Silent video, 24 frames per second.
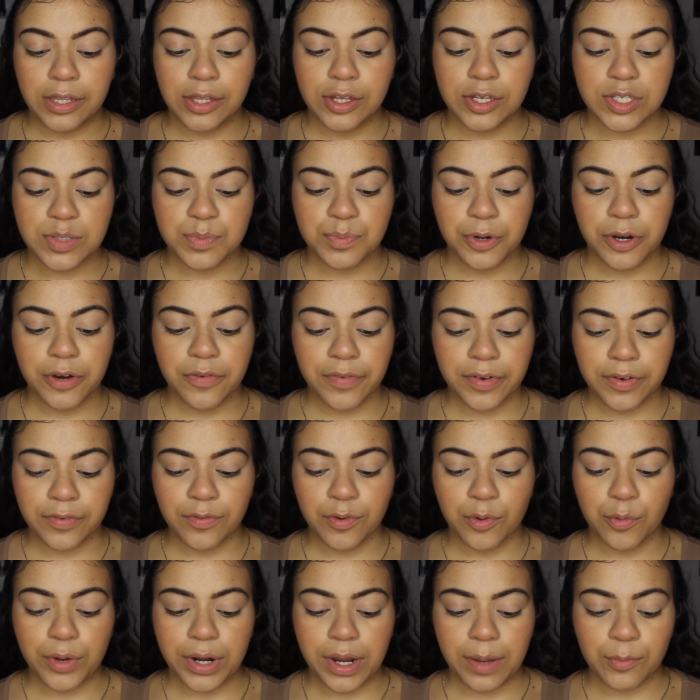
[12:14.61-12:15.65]
It looks
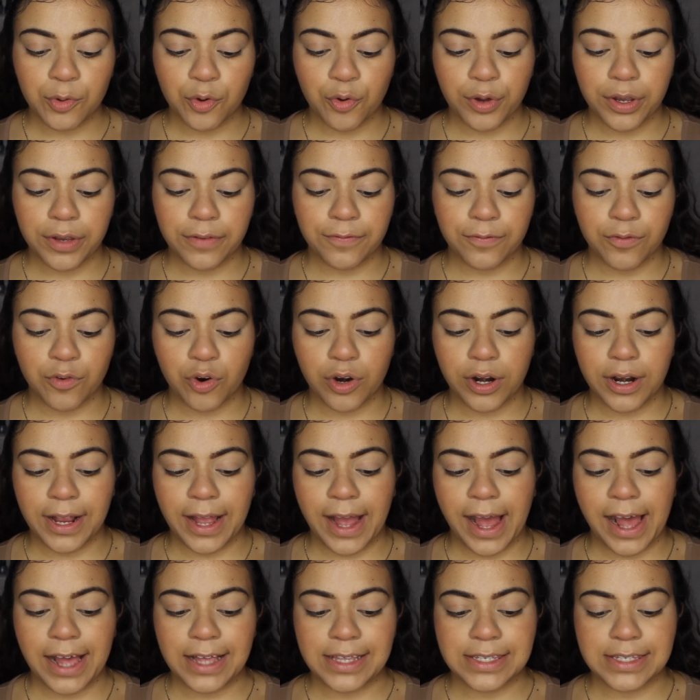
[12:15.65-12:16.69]
perfect for what I'm going for.
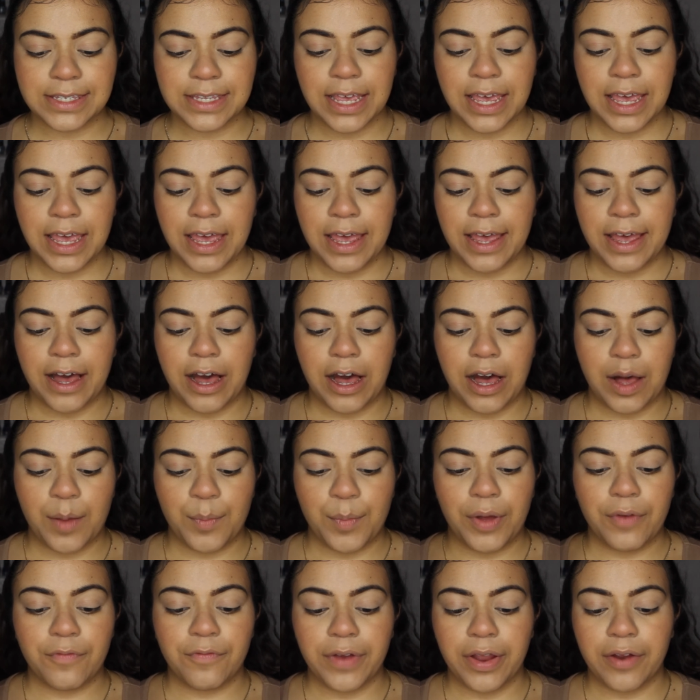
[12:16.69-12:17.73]
It has
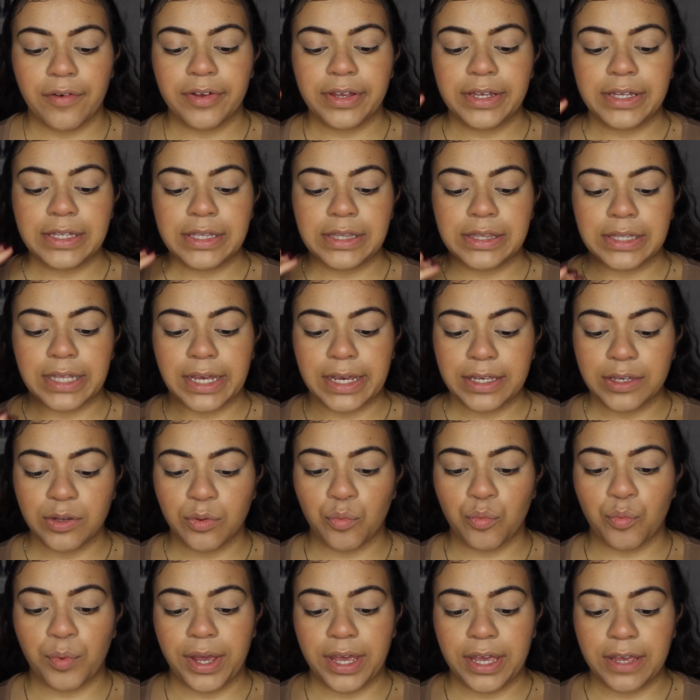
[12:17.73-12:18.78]
a very
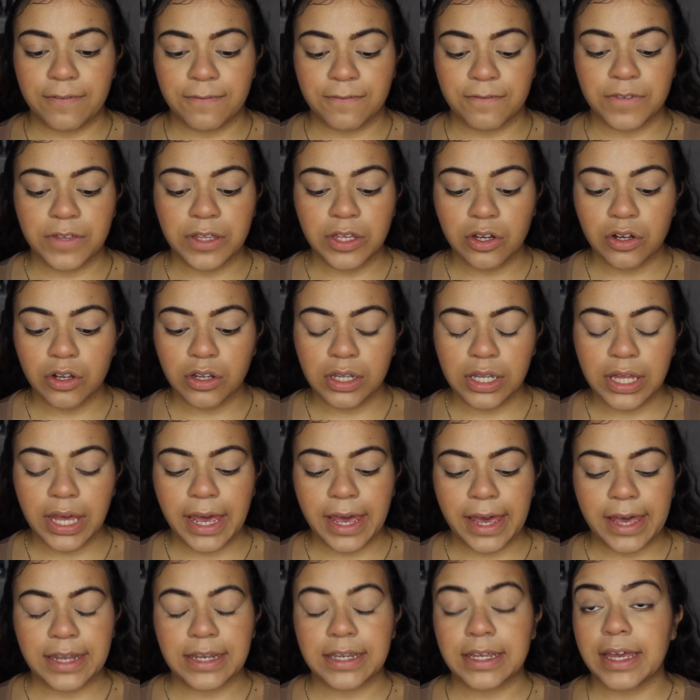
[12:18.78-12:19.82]
lightweight
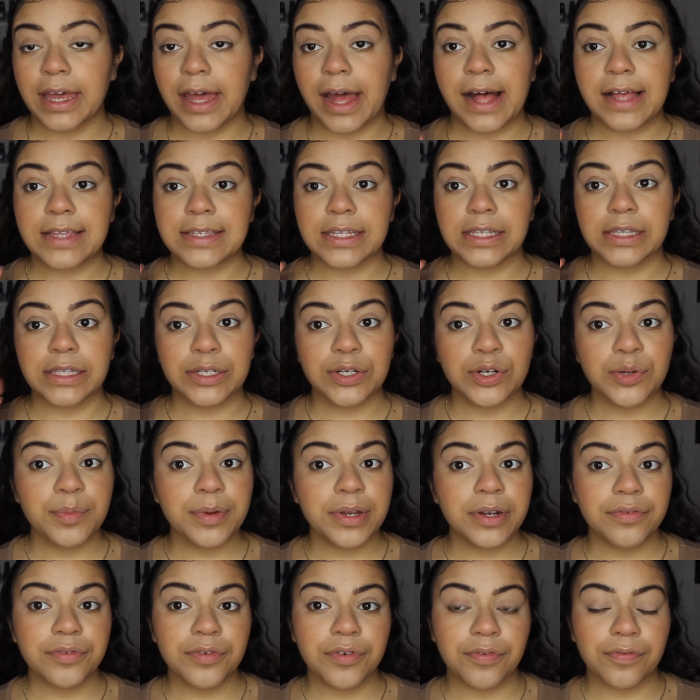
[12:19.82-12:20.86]
feel, and it has a little
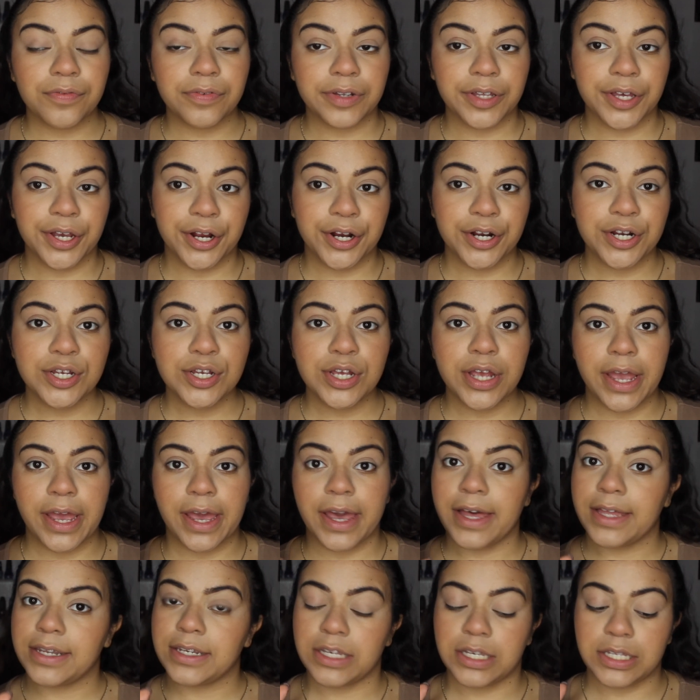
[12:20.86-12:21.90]
bit of a flare,
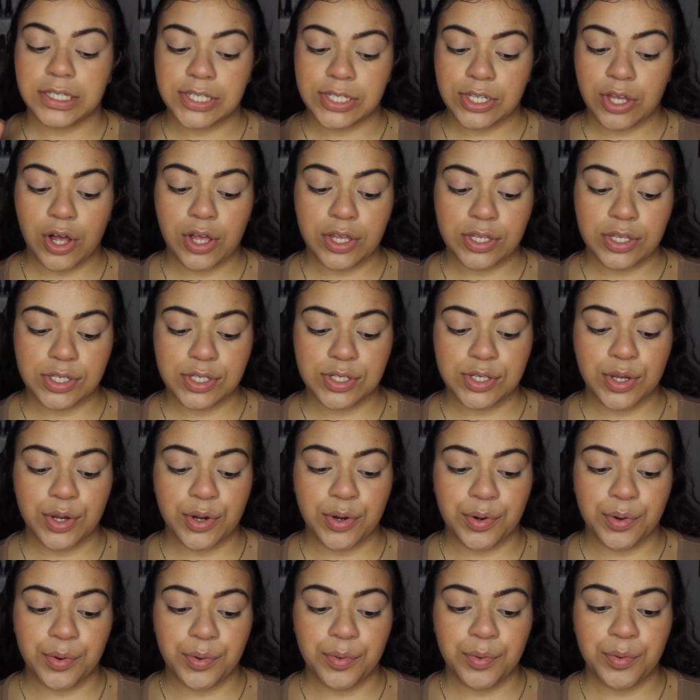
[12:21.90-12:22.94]
and it's
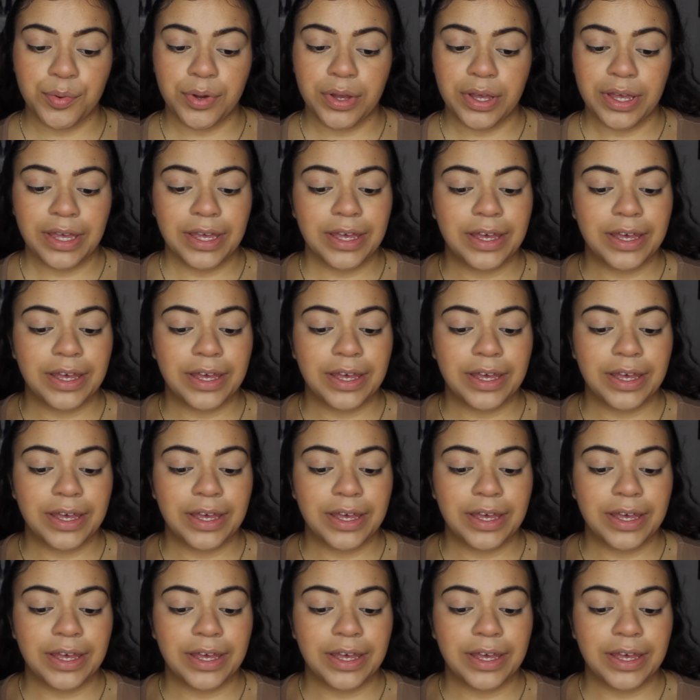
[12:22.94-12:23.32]
also